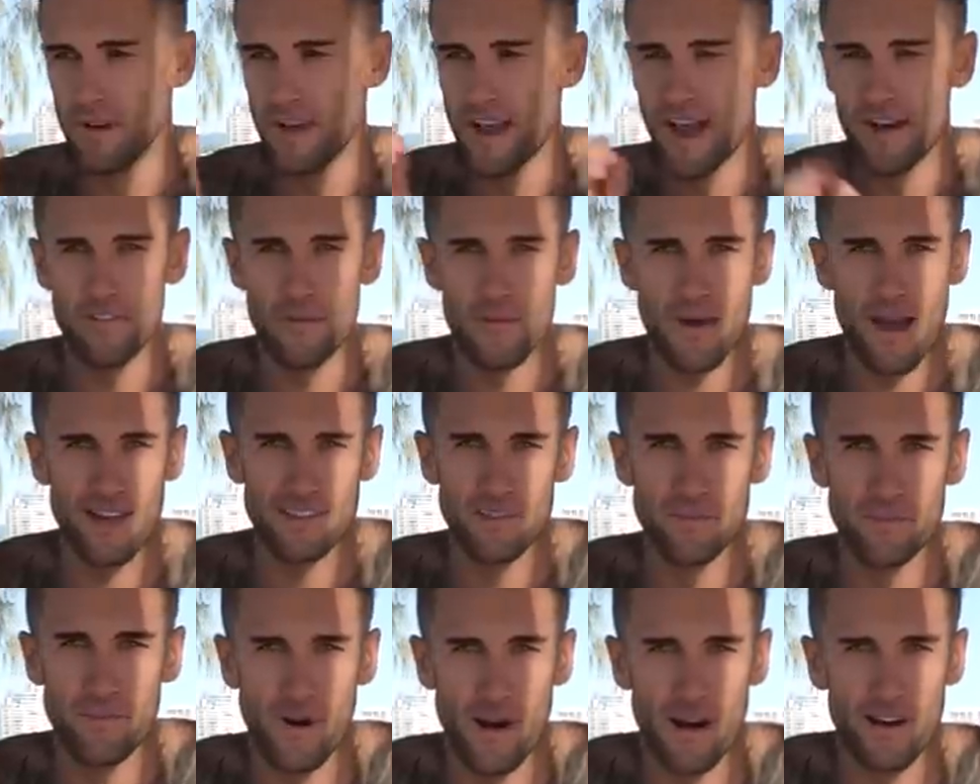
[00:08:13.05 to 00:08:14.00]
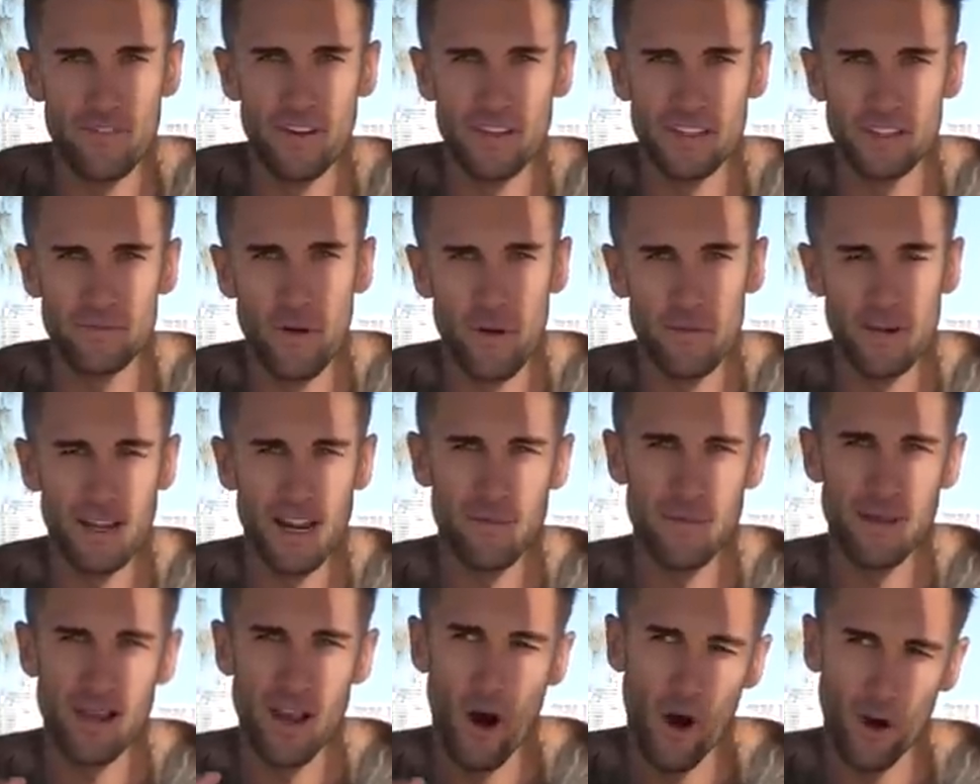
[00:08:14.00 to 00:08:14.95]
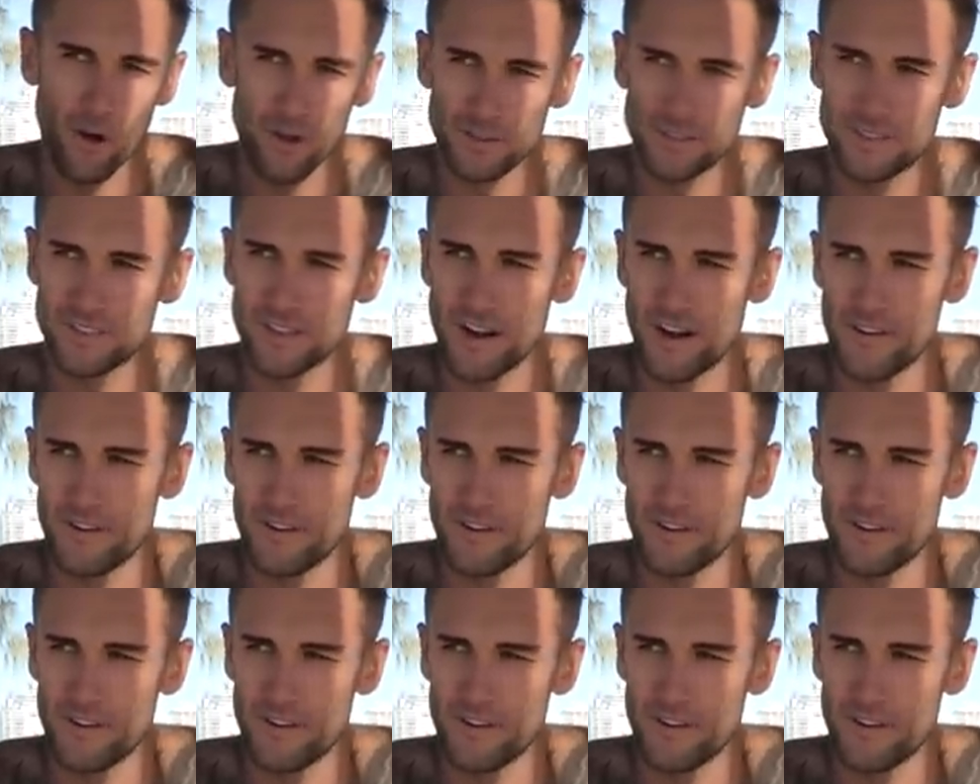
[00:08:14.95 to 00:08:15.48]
have a massive breakfast, probably gonna be oats,